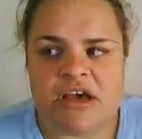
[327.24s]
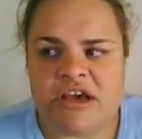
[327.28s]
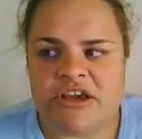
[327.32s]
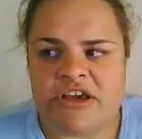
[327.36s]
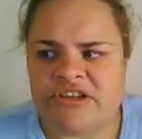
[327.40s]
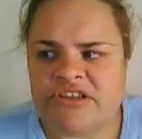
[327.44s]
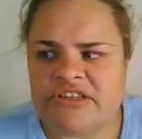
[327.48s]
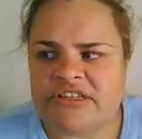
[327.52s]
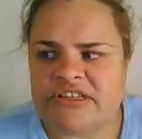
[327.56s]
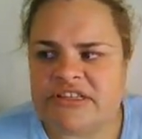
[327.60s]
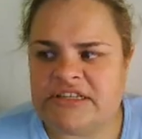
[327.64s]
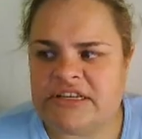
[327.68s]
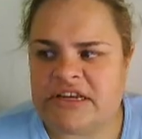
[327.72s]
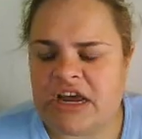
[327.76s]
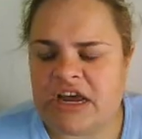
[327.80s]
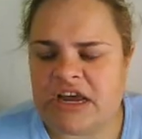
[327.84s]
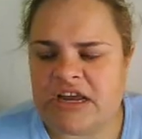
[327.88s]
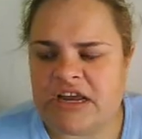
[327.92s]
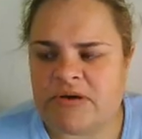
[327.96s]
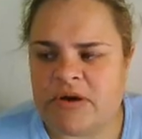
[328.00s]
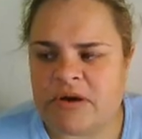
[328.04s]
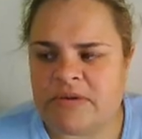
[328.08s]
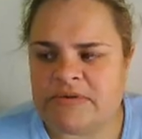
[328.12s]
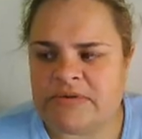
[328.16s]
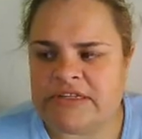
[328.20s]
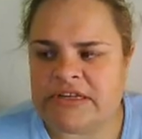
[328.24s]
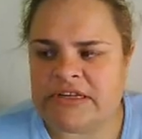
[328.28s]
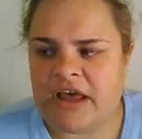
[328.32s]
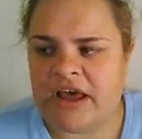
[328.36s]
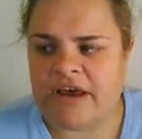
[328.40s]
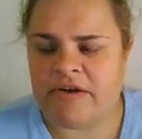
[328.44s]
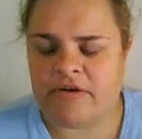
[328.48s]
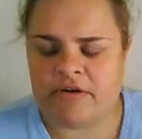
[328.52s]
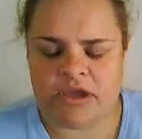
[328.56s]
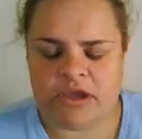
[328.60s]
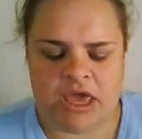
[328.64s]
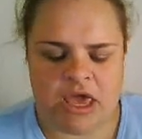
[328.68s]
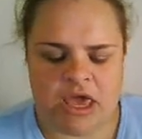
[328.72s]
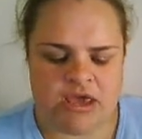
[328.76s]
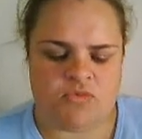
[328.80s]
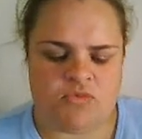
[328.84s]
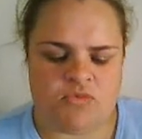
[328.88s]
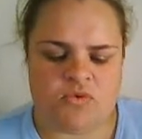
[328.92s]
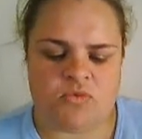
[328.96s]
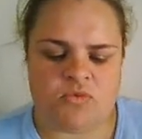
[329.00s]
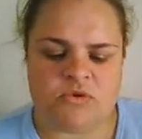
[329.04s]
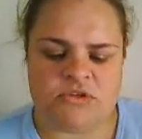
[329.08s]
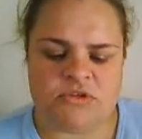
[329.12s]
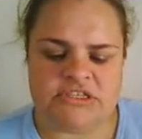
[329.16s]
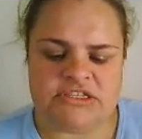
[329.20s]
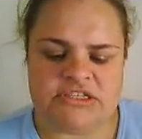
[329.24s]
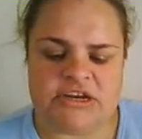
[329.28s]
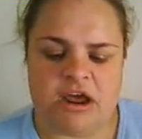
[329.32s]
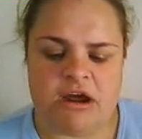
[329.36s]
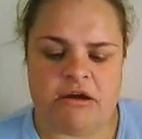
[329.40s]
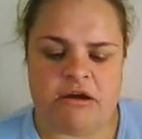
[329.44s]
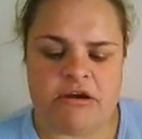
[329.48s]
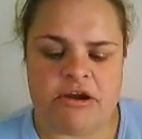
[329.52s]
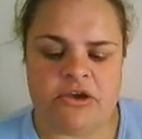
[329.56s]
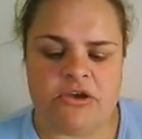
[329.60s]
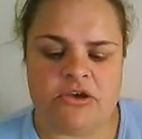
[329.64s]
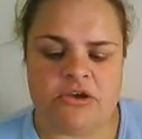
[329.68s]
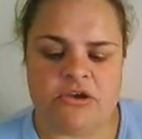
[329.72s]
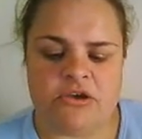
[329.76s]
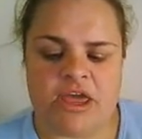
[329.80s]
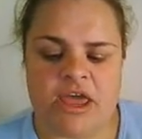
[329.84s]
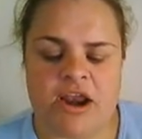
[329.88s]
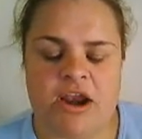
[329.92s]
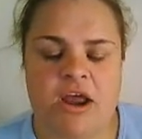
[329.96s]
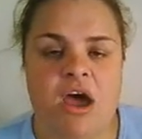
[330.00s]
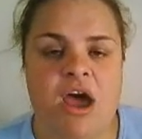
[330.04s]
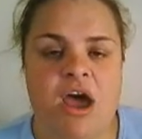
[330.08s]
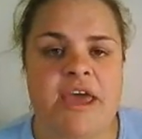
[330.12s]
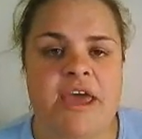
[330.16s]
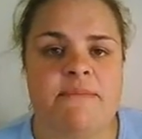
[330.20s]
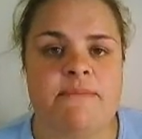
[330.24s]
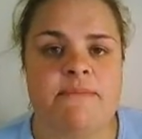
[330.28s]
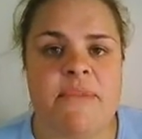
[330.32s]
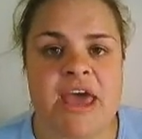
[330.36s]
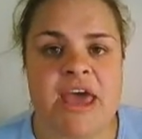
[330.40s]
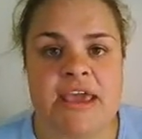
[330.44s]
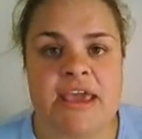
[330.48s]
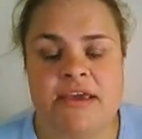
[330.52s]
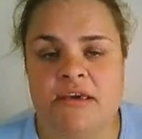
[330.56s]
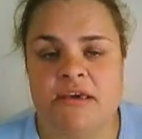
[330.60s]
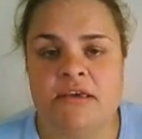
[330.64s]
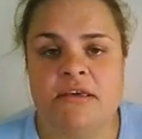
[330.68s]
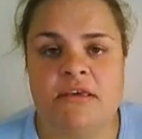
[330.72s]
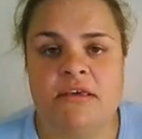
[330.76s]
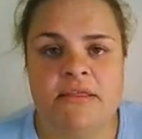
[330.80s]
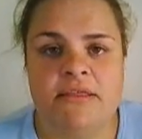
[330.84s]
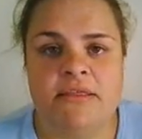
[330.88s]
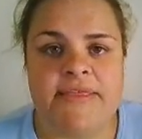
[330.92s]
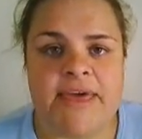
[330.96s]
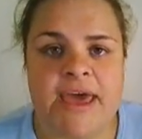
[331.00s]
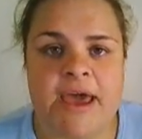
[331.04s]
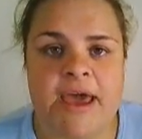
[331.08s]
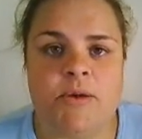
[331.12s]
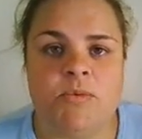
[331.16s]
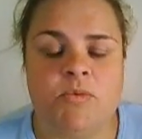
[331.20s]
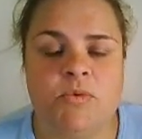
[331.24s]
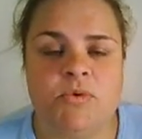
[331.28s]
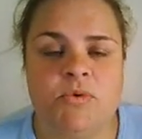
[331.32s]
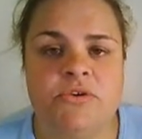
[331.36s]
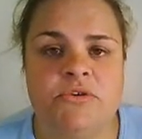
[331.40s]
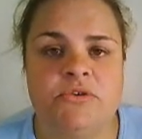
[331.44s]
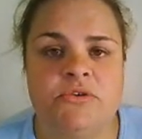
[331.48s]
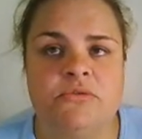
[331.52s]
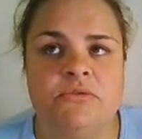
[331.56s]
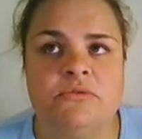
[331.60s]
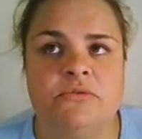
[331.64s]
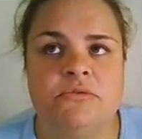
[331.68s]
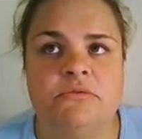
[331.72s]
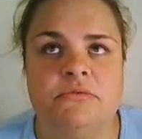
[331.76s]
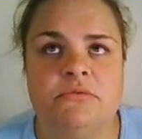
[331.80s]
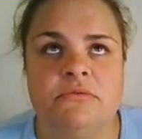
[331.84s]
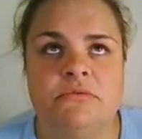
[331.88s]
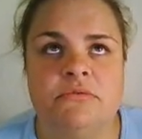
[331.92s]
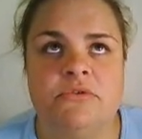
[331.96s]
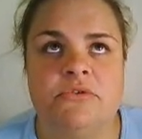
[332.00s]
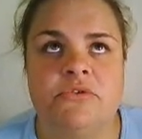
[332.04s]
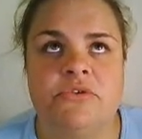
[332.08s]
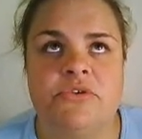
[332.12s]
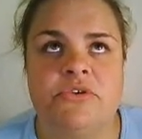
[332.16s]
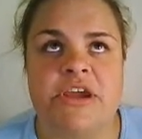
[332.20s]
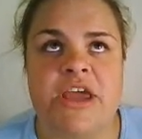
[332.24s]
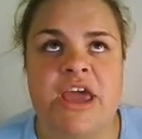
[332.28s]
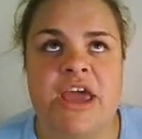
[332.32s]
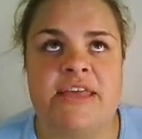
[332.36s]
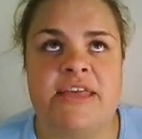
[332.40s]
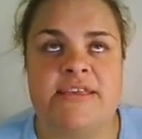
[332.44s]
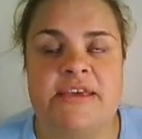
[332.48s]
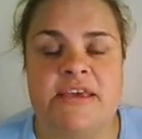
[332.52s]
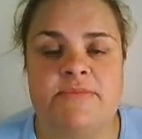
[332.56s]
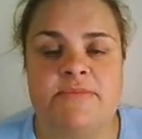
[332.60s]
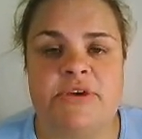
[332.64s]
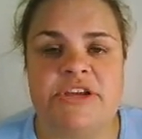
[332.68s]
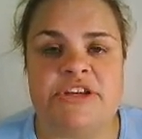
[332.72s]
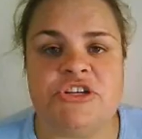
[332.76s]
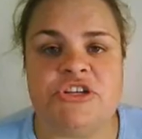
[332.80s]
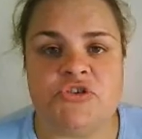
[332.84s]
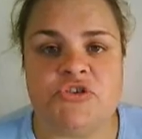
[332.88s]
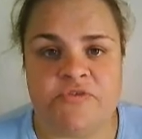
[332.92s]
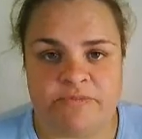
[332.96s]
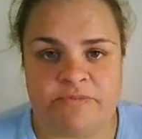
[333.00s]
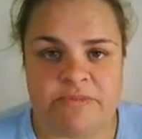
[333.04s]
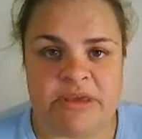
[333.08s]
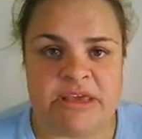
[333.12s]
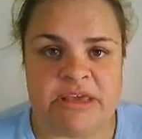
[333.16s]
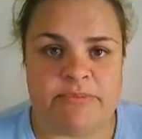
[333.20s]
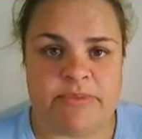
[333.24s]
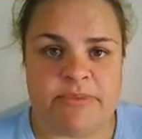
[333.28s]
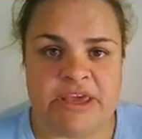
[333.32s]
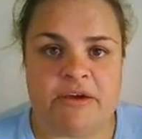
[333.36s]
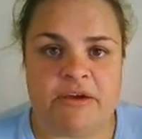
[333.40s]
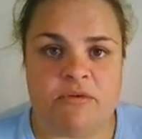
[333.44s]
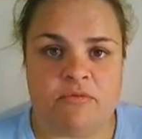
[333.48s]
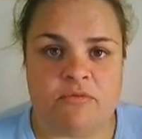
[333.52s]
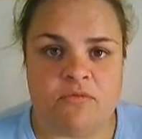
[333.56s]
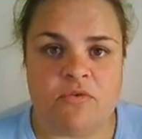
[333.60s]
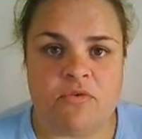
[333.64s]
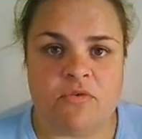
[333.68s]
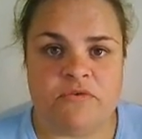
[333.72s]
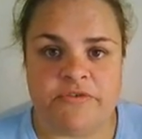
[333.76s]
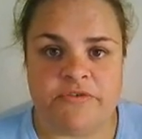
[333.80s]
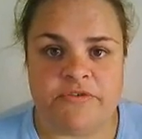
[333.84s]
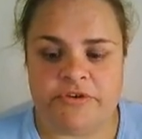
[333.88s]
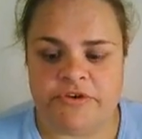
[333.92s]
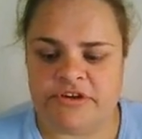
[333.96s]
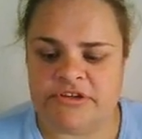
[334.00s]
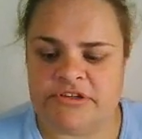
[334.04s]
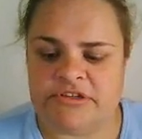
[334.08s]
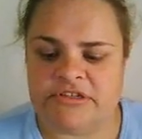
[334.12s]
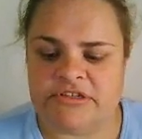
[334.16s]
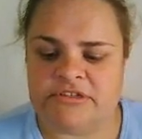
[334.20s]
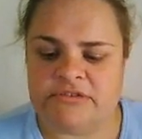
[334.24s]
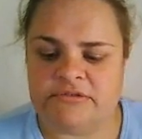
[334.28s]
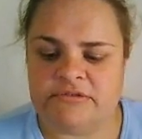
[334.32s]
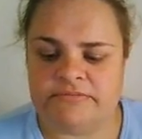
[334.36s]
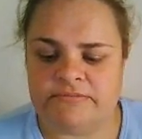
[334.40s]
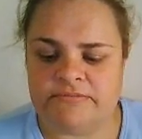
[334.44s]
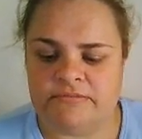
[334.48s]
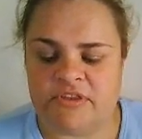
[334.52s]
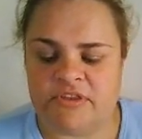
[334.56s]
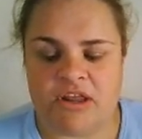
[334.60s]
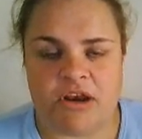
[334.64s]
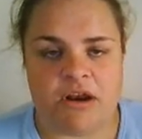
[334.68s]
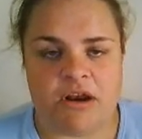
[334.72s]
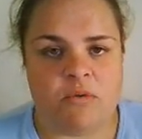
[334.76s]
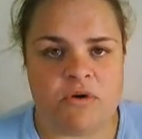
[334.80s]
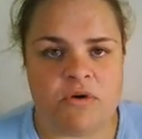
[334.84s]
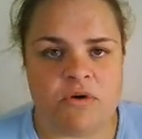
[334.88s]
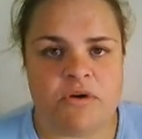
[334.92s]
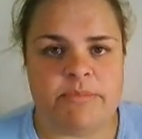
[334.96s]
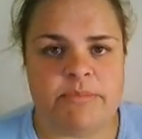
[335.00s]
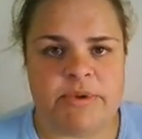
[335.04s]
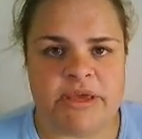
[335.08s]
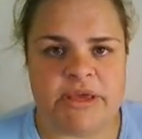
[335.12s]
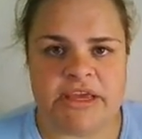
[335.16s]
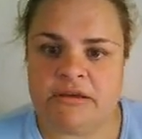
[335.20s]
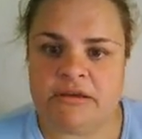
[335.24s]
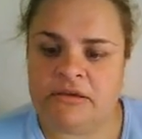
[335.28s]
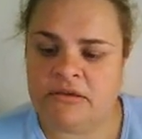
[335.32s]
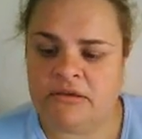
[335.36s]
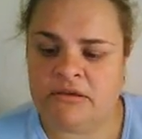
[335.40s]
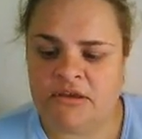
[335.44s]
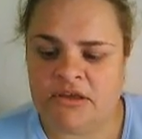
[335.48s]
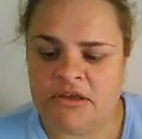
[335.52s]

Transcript: I was like, okay, well, what scenario can I make that will create the image of me being a raw foodist that I want to be?